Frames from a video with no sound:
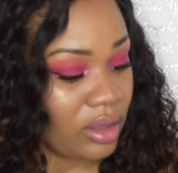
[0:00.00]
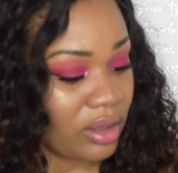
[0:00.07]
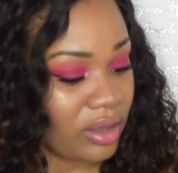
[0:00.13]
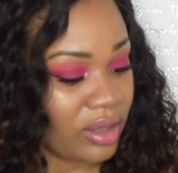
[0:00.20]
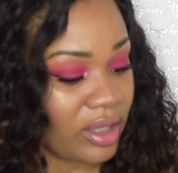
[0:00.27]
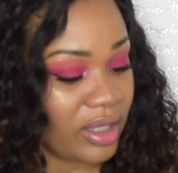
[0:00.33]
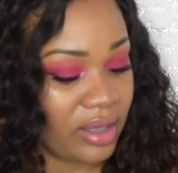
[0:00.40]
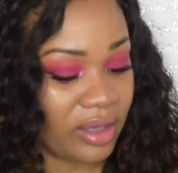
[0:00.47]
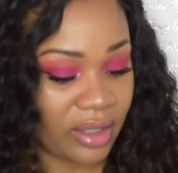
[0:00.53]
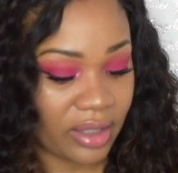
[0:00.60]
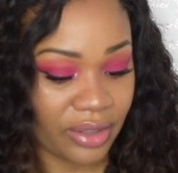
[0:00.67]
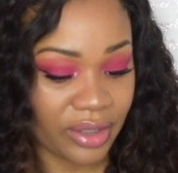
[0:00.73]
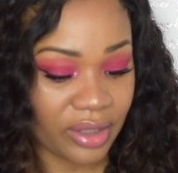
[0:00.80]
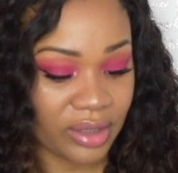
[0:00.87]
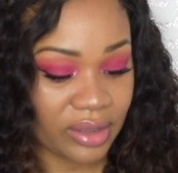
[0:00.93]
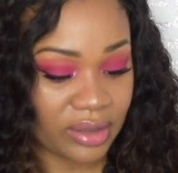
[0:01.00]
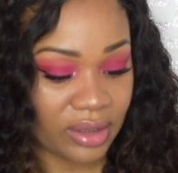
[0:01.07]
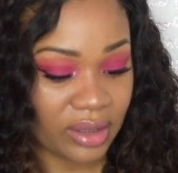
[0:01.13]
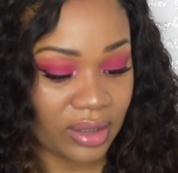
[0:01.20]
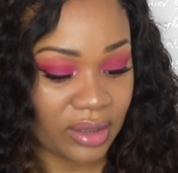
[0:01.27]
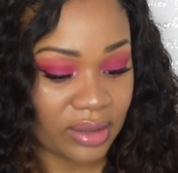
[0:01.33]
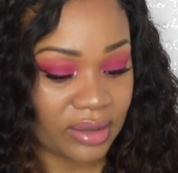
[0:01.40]
Then there
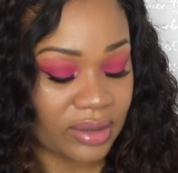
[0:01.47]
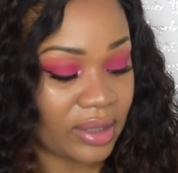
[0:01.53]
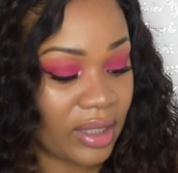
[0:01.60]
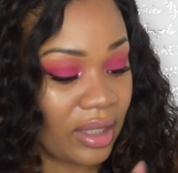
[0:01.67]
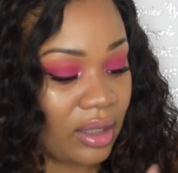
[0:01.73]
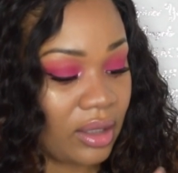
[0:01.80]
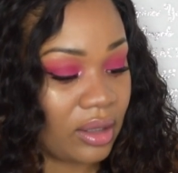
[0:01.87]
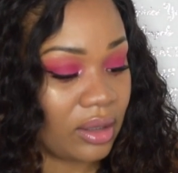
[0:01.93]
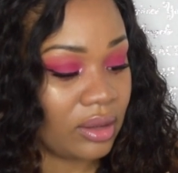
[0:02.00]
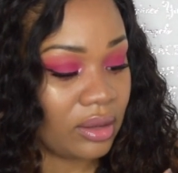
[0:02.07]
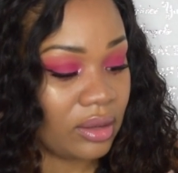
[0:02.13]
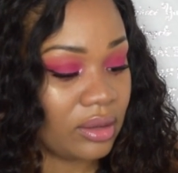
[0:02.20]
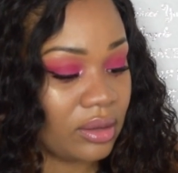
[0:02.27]
is Tingle.